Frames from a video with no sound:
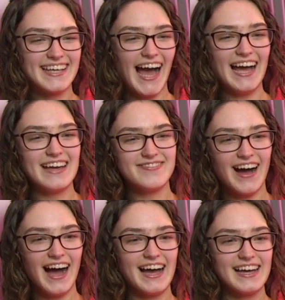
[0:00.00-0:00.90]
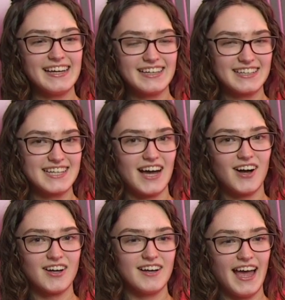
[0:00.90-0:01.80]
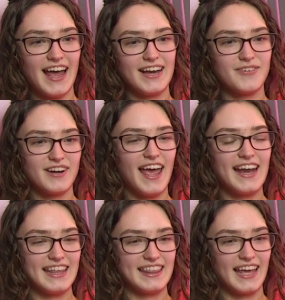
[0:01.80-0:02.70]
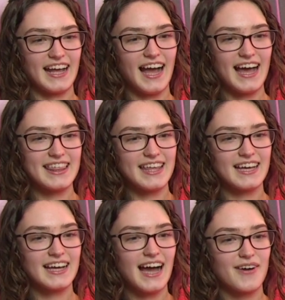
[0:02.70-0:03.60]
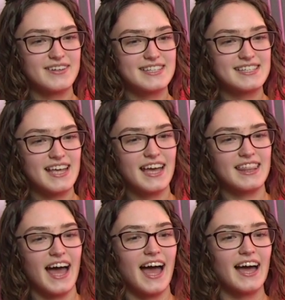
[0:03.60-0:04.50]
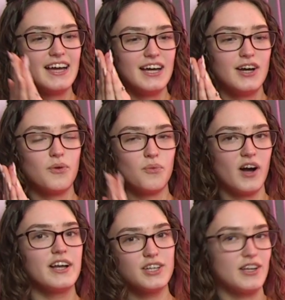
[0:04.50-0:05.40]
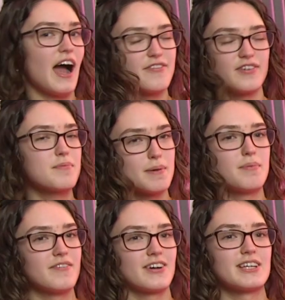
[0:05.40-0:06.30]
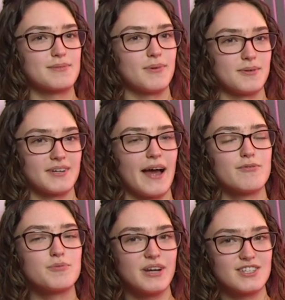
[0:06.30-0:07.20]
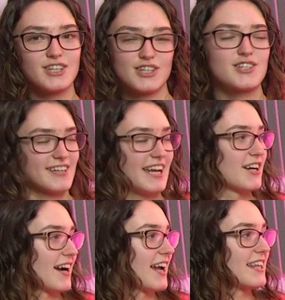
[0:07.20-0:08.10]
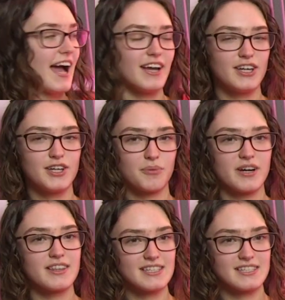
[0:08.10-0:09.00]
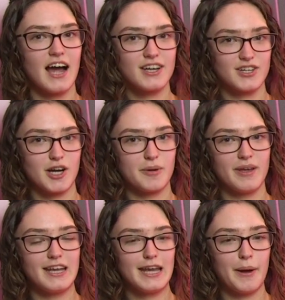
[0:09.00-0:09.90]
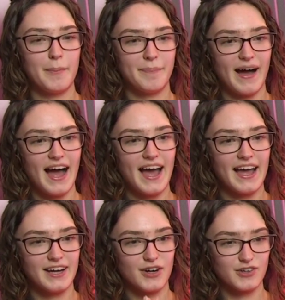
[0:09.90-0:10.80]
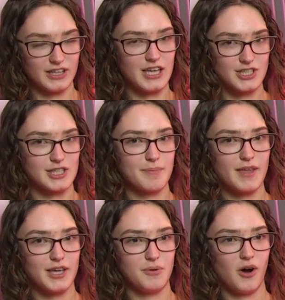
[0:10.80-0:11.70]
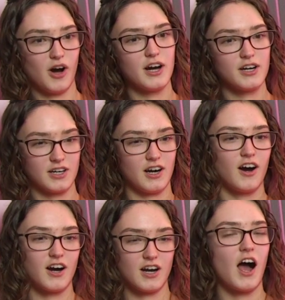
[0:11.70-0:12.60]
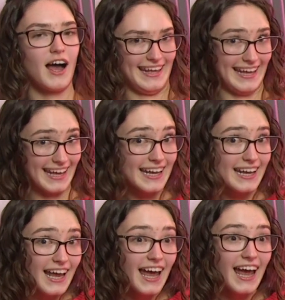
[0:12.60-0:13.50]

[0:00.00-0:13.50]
yeah, if I could tell anyone anything, I think I would say that one, I feel like people have heard this multiple times, but it's good to reiterate that your worth is not determined by a relationship that you are or are not in.